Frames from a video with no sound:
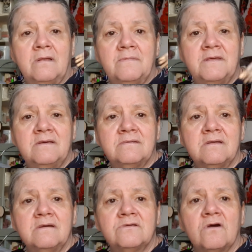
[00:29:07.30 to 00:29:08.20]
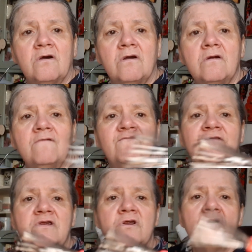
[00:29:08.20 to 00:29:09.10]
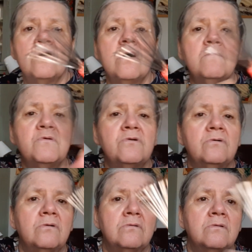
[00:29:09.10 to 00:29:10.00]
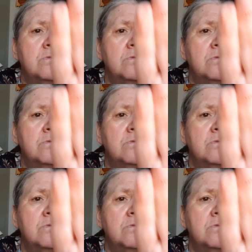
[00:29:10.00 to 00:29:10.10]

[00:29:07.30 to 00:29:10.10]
These things are phenomenal.